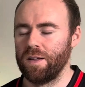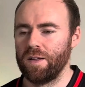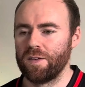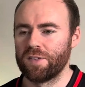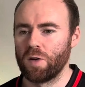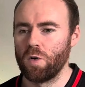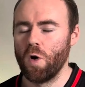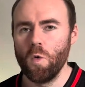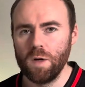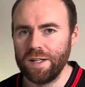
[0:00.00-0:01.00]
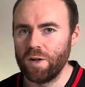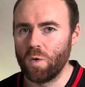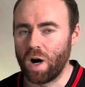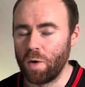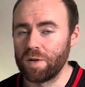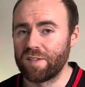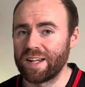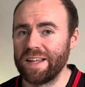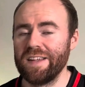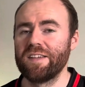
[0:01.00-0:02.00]
So all in all, I would
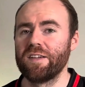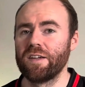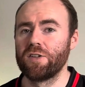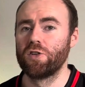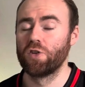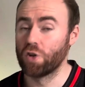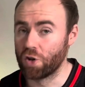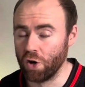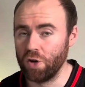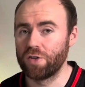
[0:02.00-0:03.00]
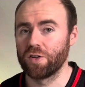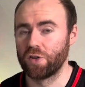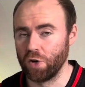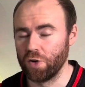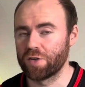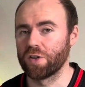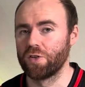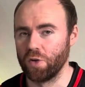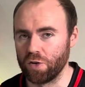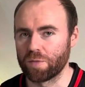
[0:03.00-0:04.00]
say this is a good
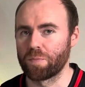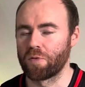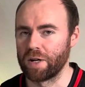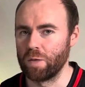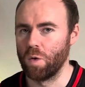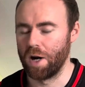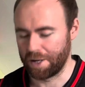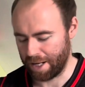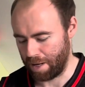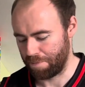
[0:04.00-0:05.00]
pre-workout.